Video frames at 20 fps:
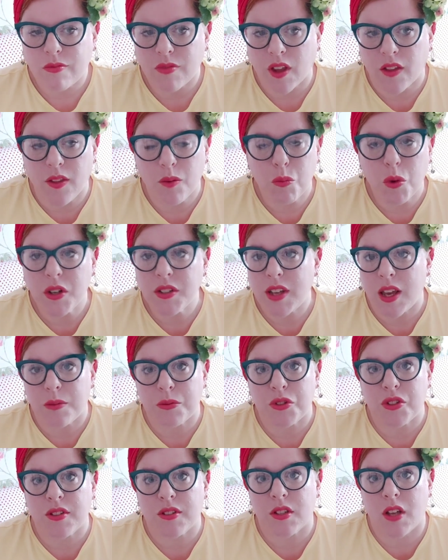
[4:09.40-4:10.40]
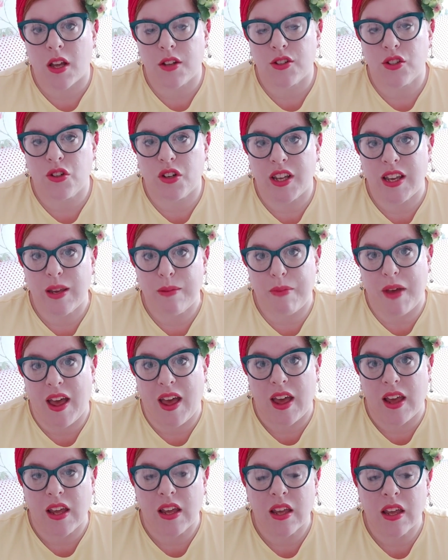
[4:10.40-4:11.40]
And then one day I was just searching on
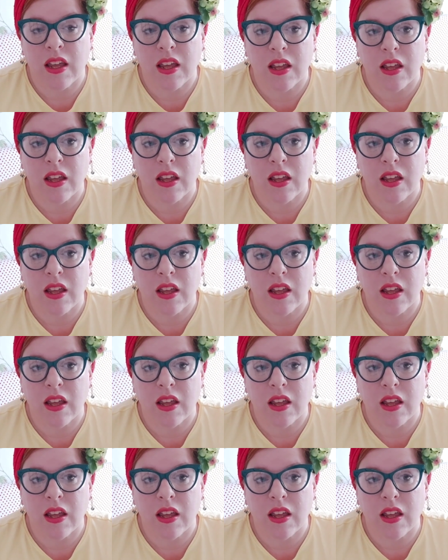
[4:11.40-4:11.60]
eBay